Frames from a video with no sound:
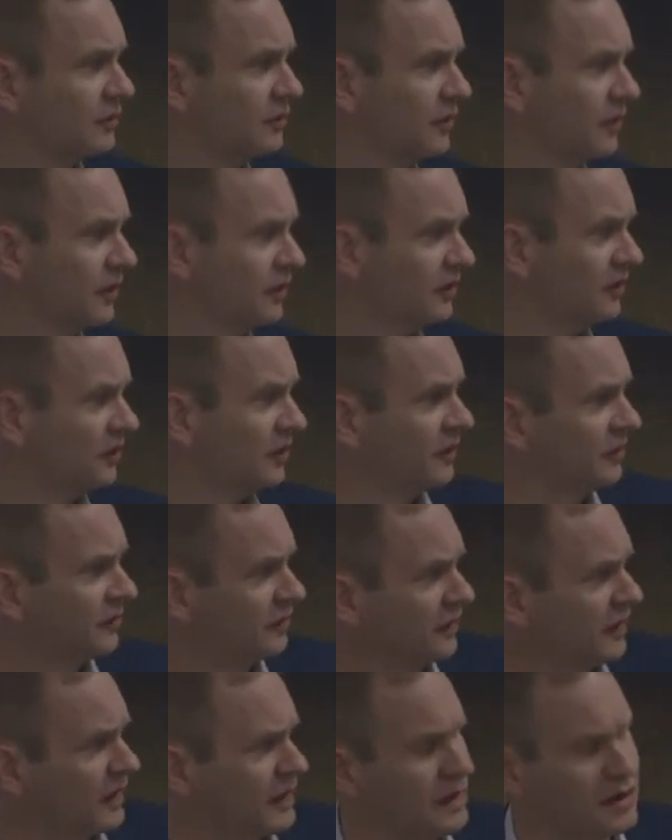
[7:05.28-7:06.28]
and
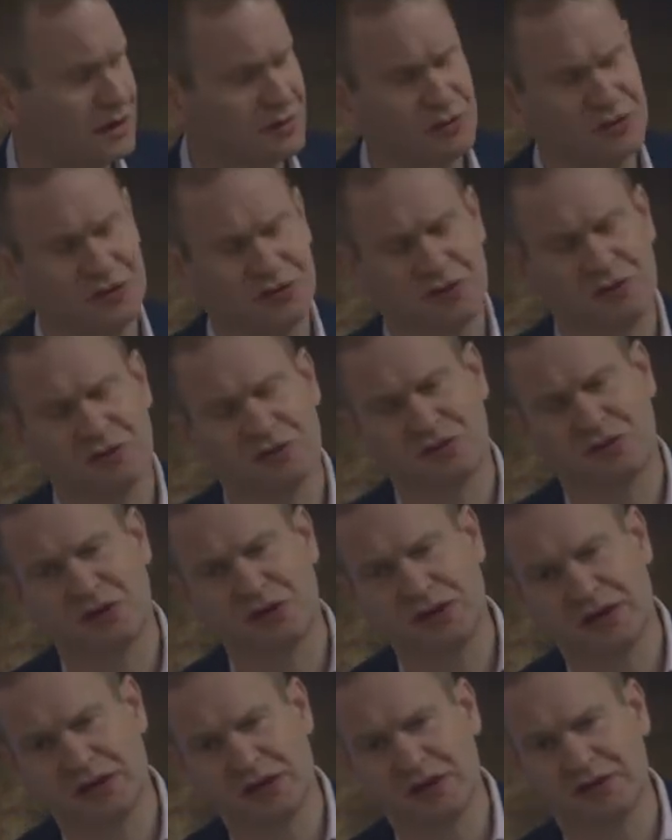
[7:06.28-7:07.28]
this what you see on
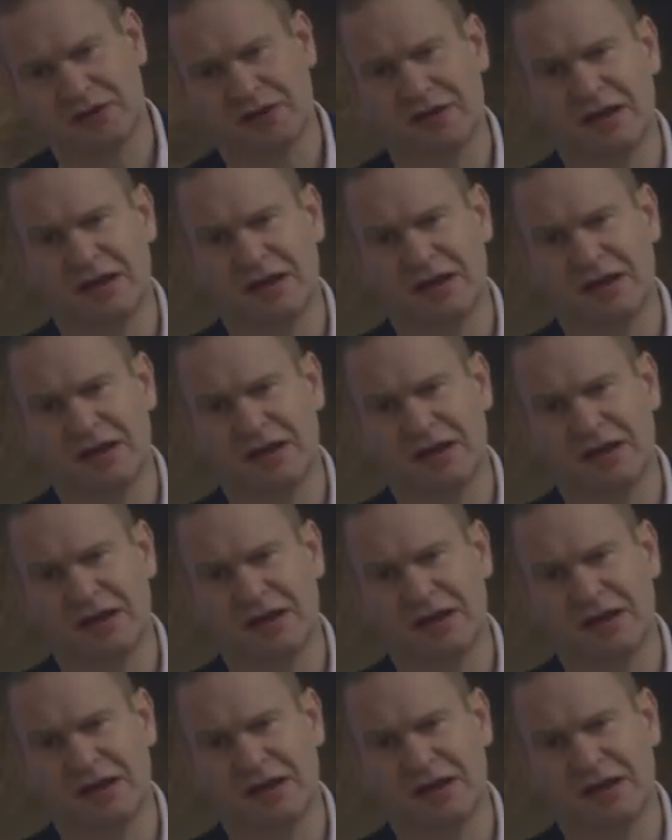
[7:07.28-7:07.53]
screen here is a